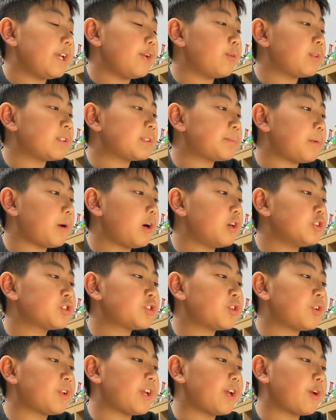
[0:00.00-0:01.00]
In response
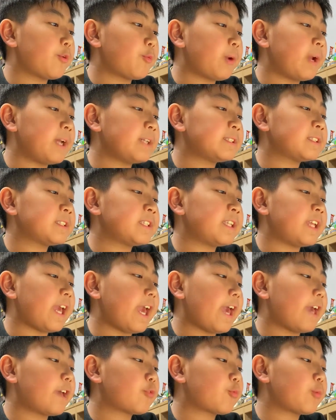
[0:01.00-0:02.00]
to the arrest, the
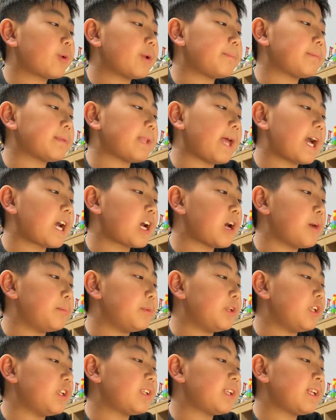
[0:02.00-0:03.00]
angry black
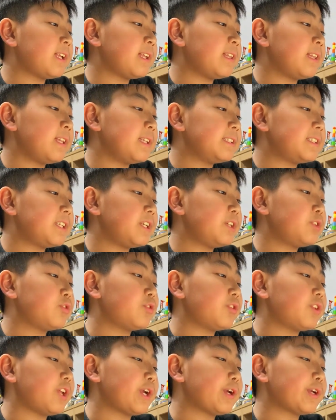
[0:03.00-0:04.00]
community listened
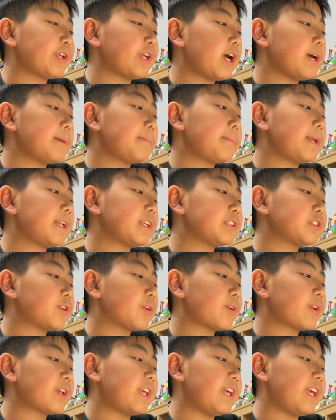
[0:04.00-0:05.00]
to their young minister,
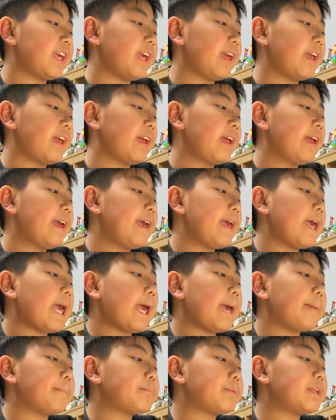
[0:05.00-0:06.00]
King,
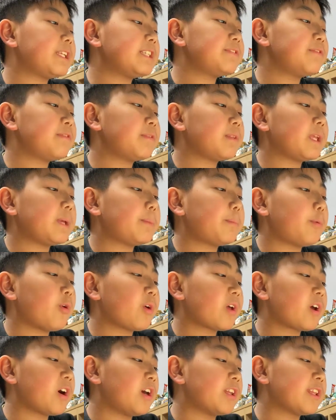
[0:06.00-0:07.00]
and peacefully
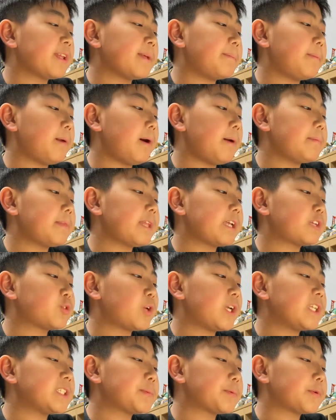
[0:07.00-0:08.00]
boycotted public
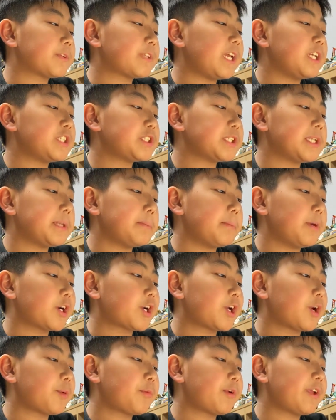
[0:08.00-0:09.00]
transportation in
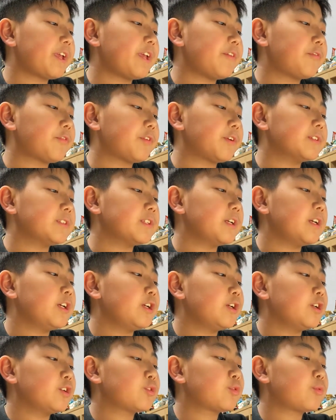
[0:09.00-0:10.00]
Montgomery for
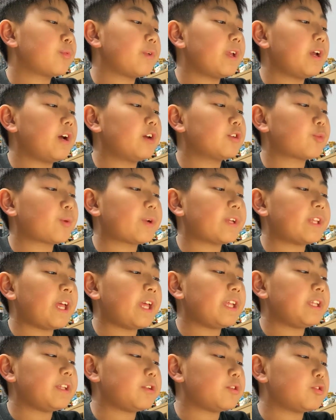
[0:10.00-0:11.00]

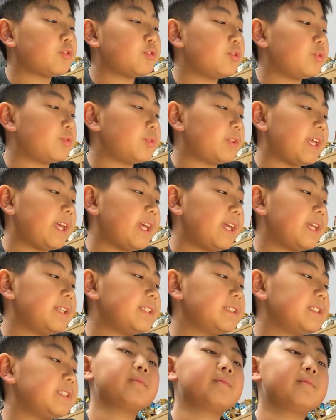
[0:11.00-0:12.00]
382
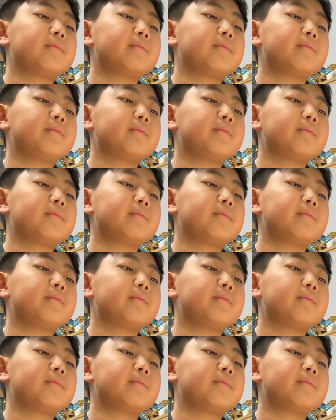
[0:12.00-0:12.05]
days.